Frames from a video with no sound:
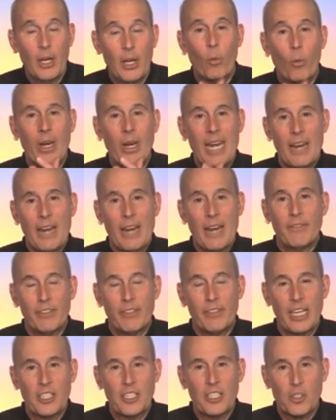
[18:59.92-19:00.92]
When
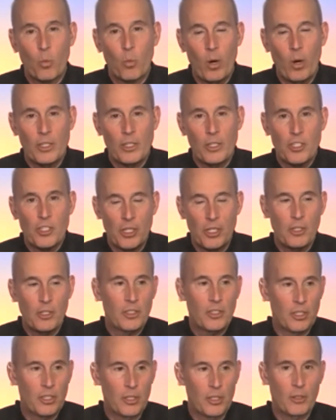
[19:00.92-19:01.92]
Netflix wants you
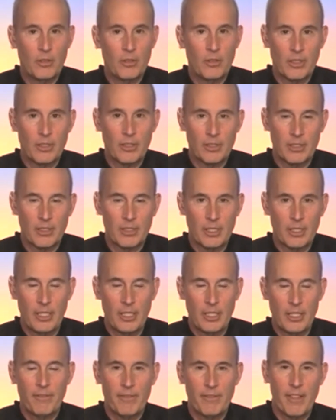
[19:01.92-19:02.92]
to
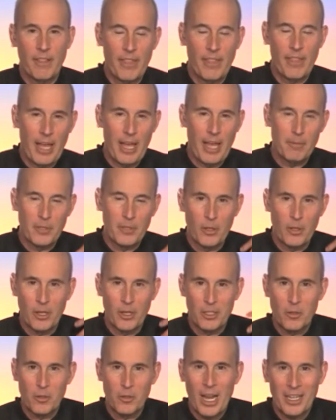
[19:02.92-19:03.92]
give them
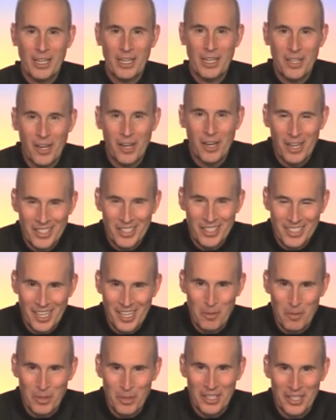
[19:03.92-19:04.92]
your credit card
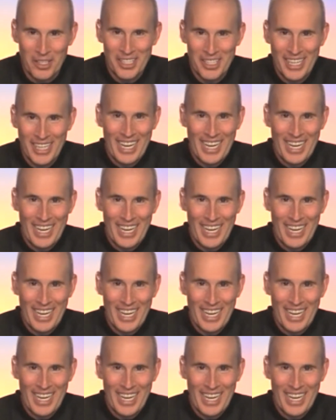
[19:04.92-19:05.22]
number